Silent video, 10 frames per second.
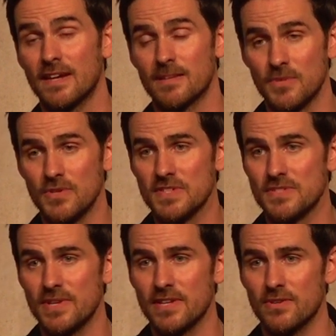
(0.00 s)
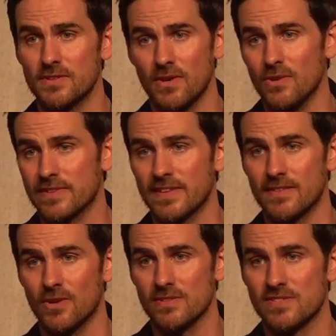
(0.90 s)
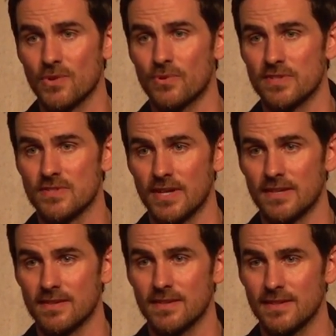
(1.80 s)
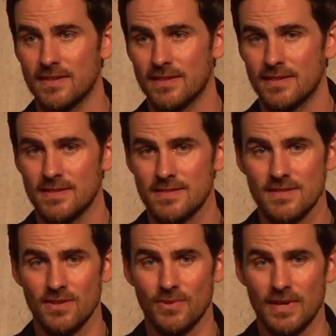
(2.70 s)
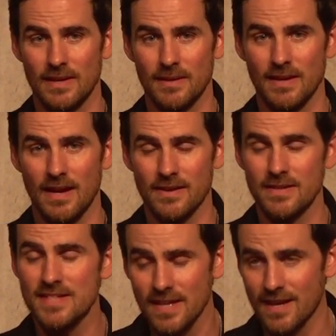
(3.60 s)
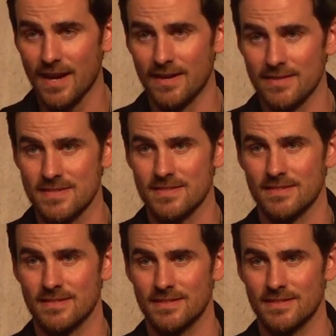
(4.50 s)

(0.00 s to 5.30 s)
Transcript: Yeah, the music is really good. The whole thing, the whole story is great. Okay. So I'm going to say Cars.